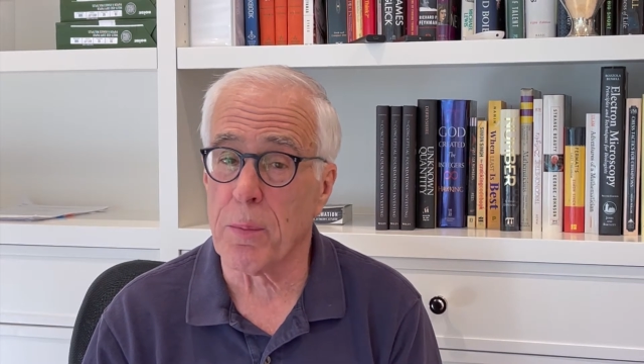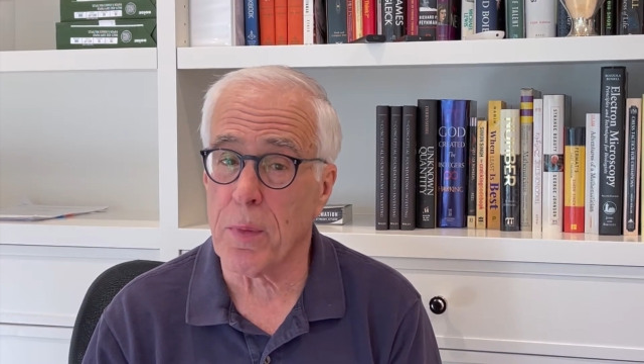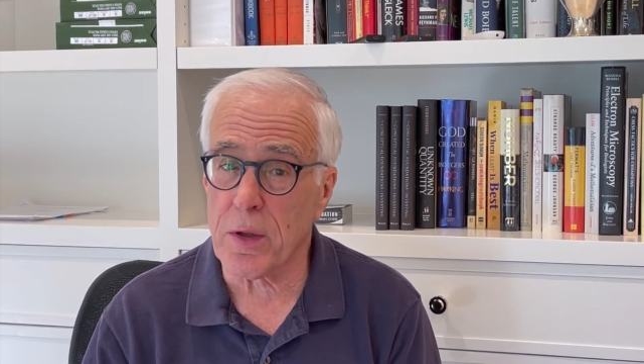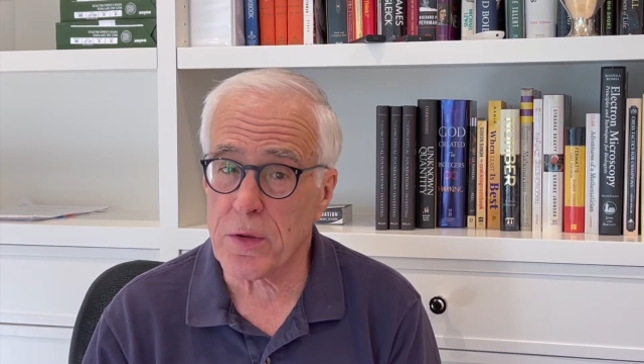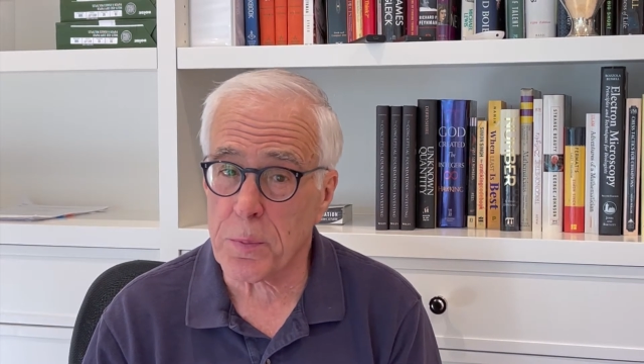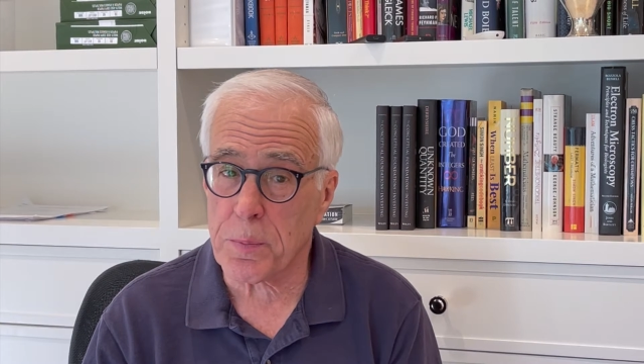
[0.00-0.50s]

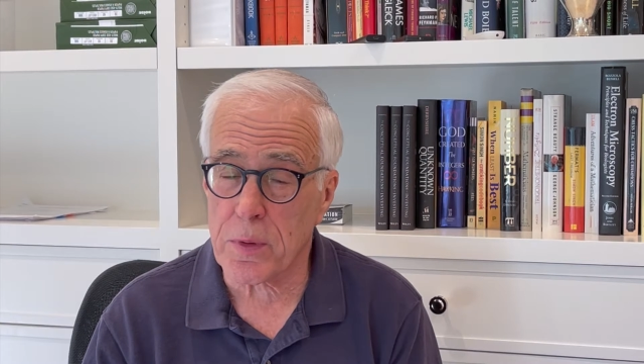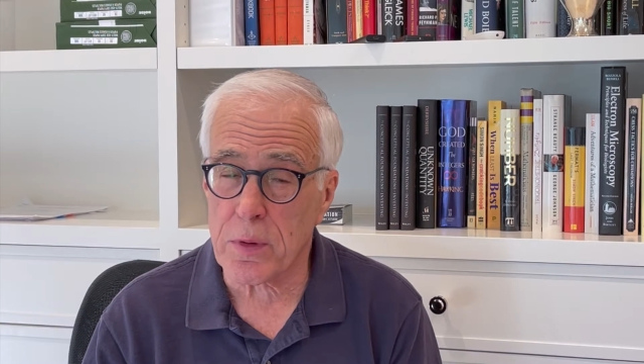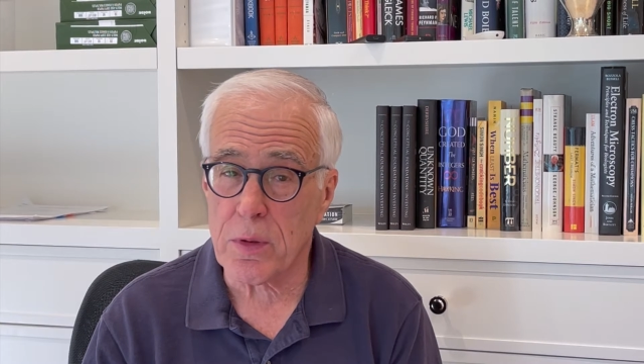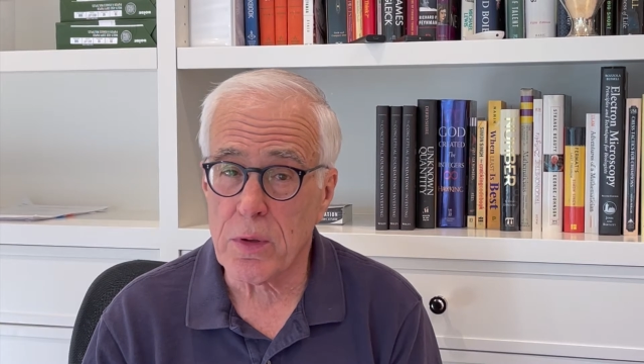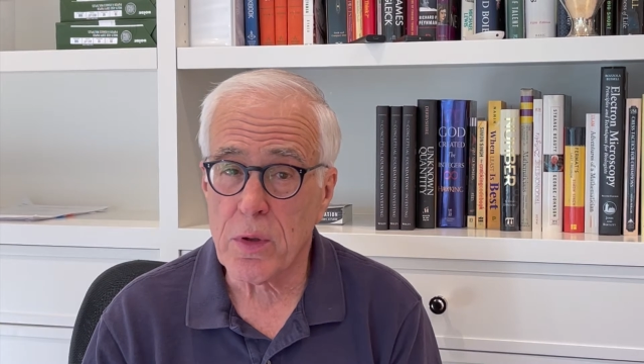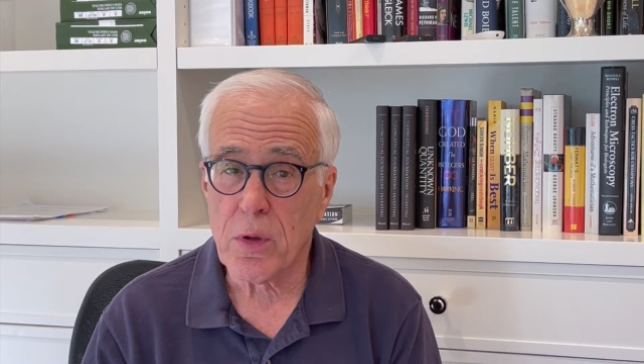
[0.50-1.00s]

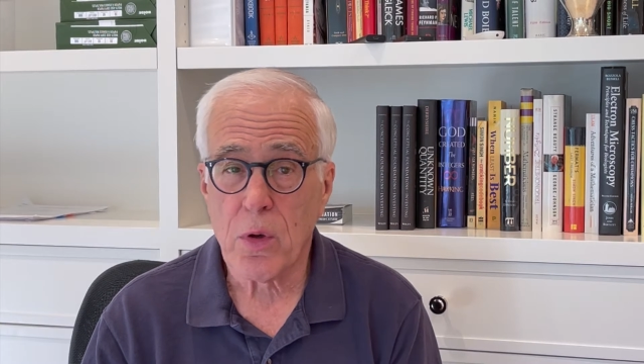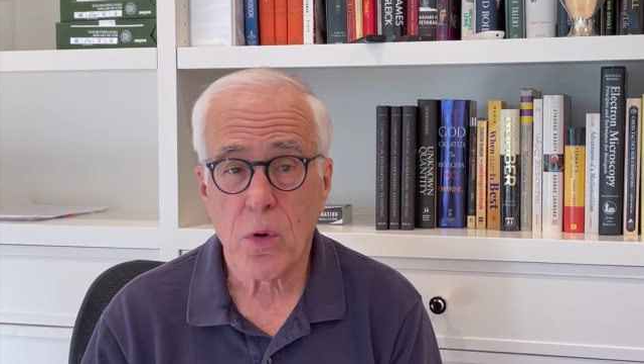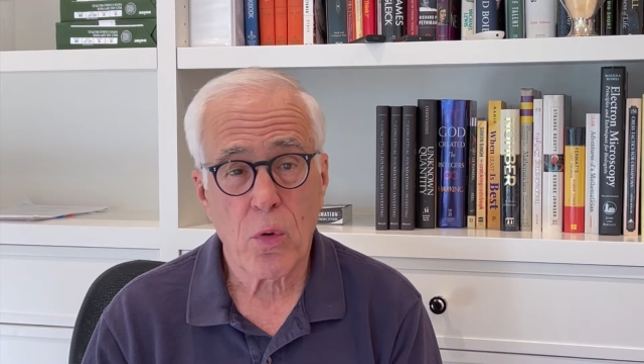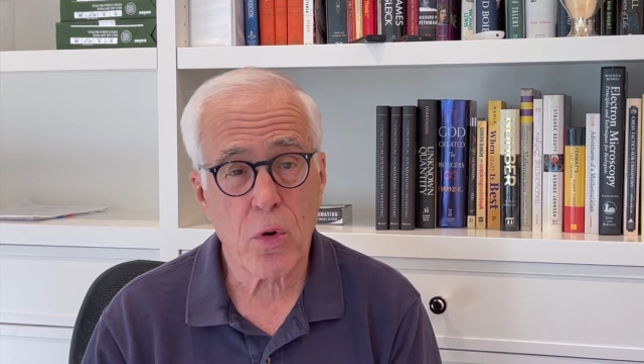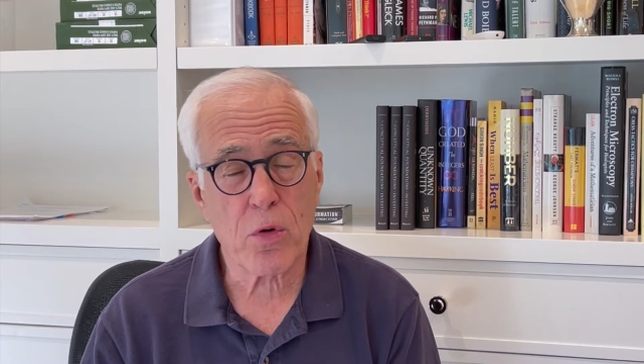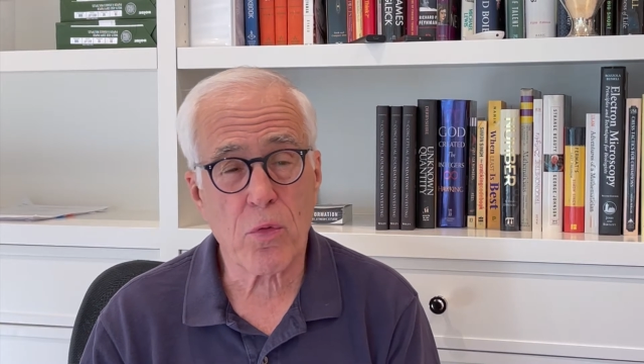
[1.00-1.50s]
multiple
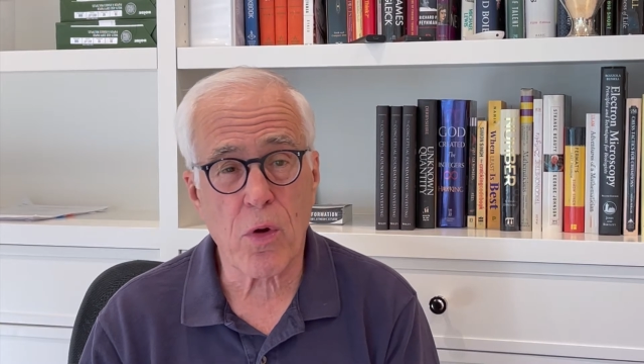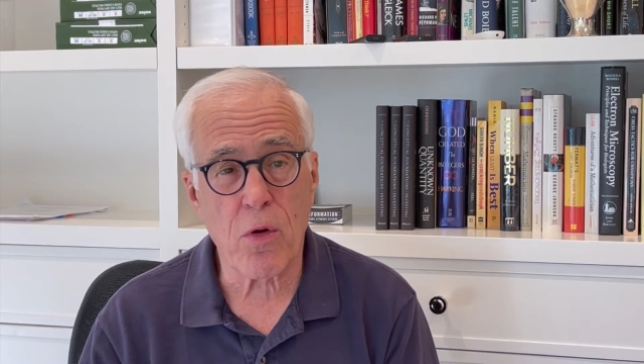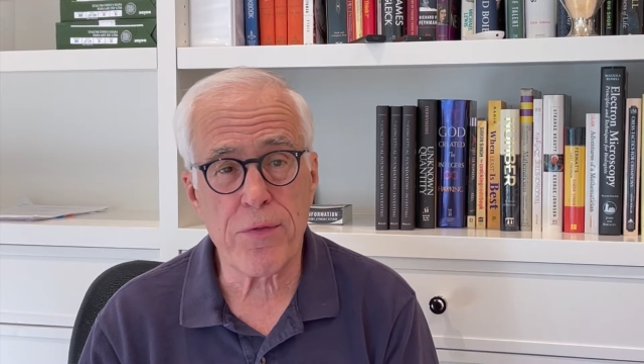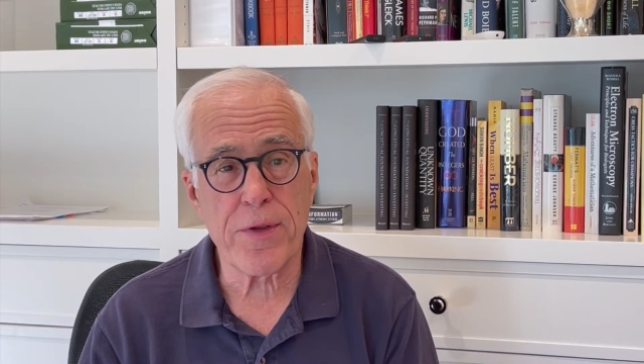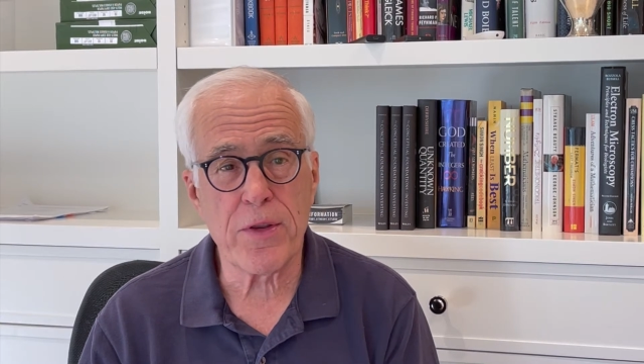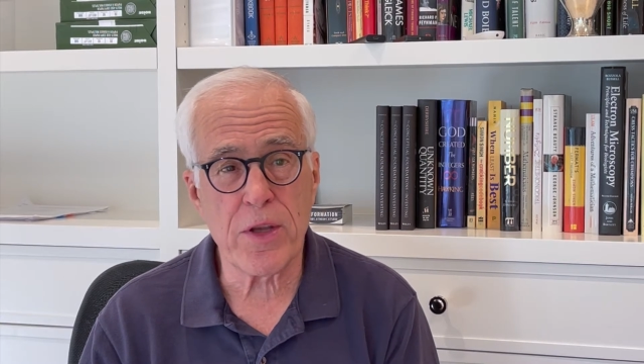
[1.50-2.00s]
or
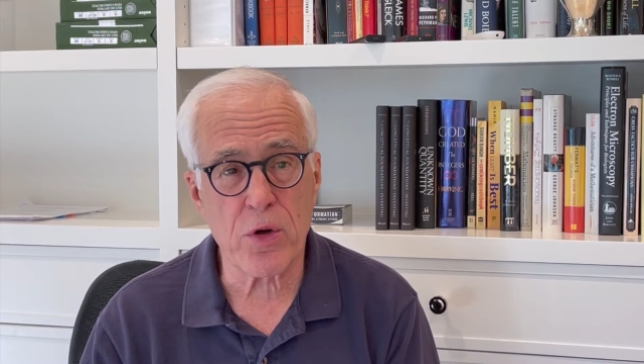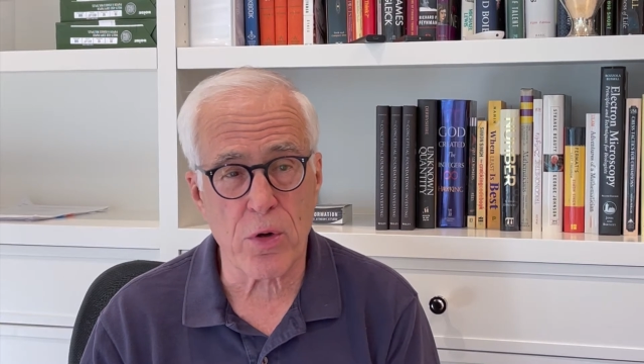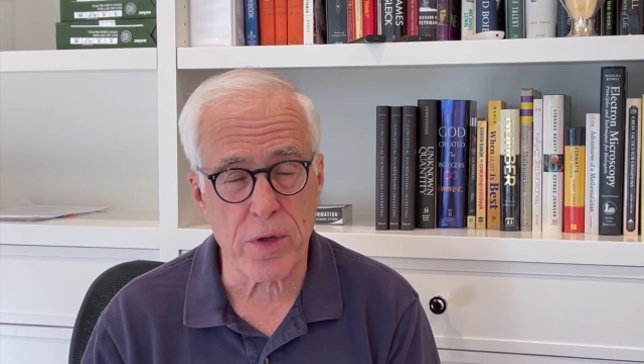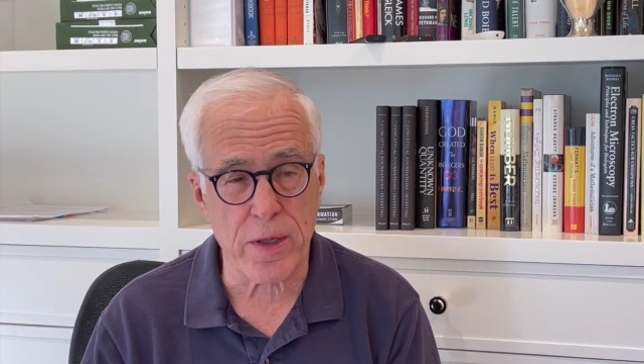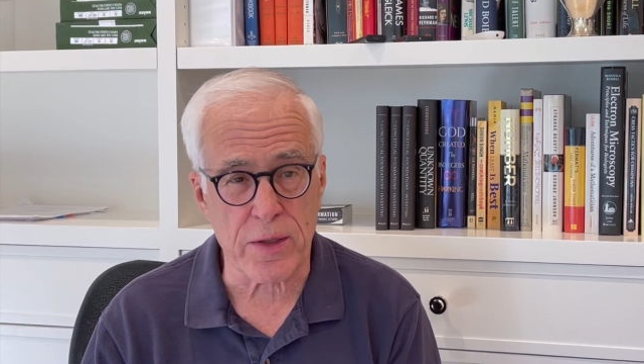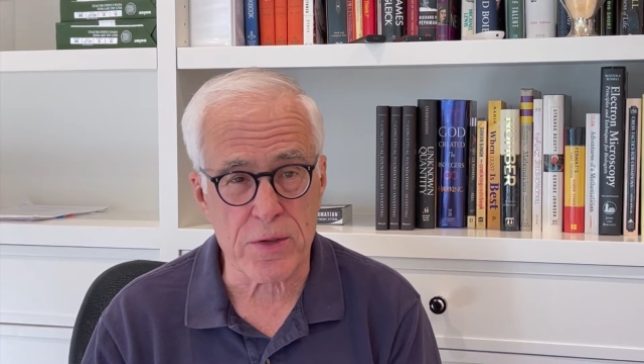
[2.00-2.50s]
growth in the
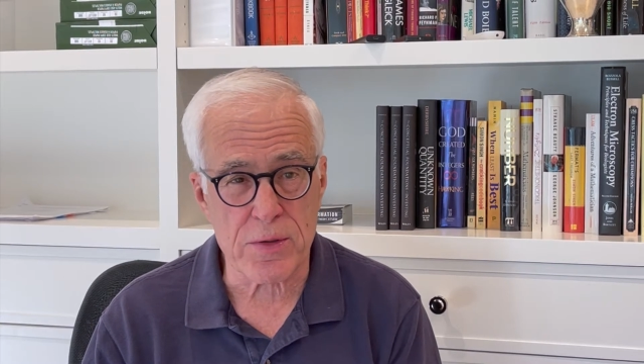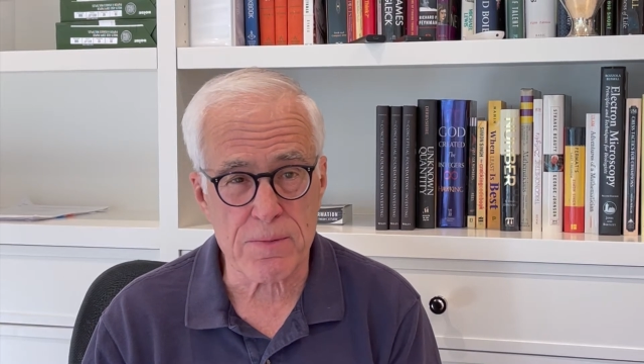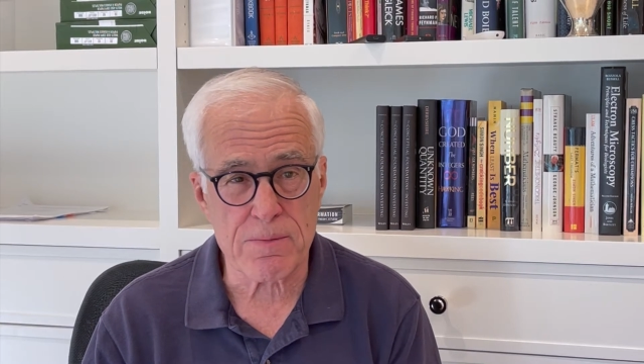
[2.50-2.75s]
earnings.